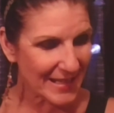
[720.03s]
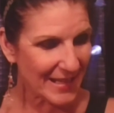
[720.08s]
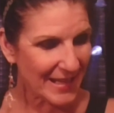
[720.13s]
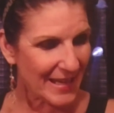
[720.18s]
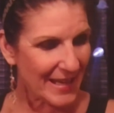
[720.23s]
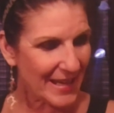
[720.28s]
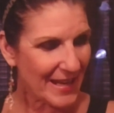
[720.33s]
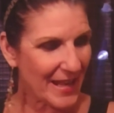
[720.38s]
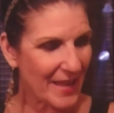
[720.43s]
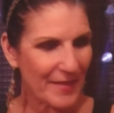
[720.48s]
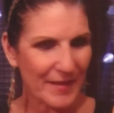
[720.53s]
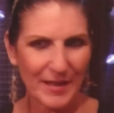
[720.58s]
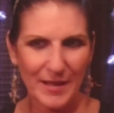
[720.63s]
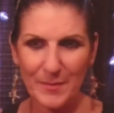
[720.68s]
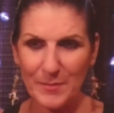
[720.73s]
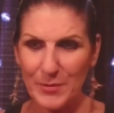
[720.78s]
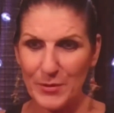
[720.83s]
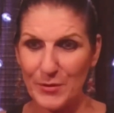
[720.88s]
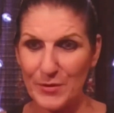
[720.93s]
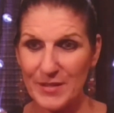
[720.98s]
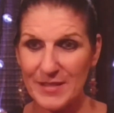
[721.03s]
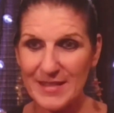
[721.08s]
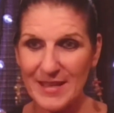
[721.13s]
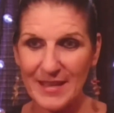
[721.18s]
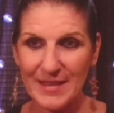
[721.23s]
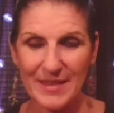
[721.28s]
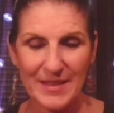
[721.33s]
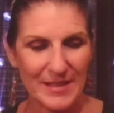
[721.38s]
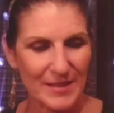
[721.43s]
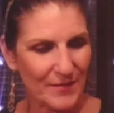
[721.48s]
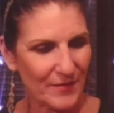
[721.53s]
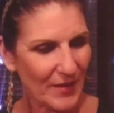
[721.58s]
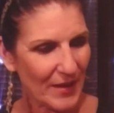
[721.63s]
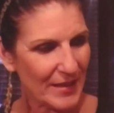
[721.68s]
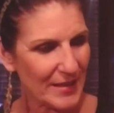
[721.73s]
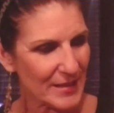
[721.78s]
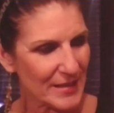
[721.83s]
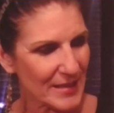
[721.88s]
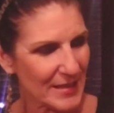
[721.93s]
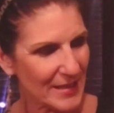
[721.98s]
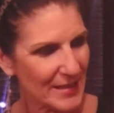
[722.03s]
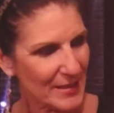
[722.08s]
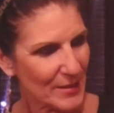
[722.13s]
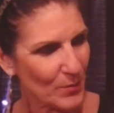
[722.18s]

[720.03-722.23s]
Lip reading: in and the computer said the device is